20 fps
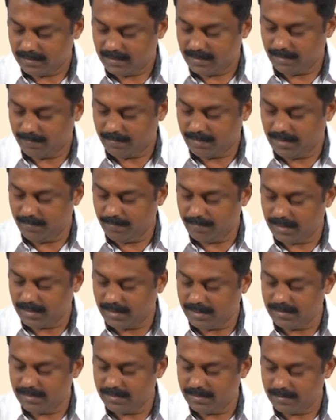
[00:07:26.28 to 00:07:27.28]
TP
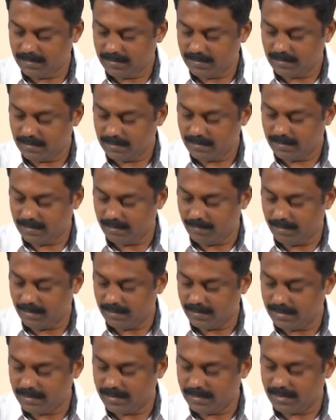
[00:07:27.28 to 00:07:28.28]
plus TB
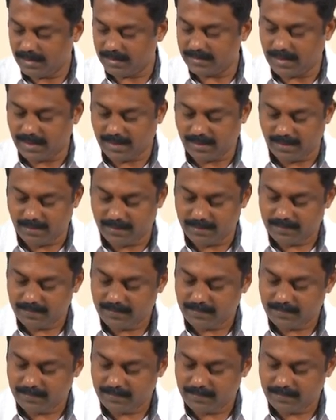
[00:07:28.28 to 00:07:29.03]
exactly.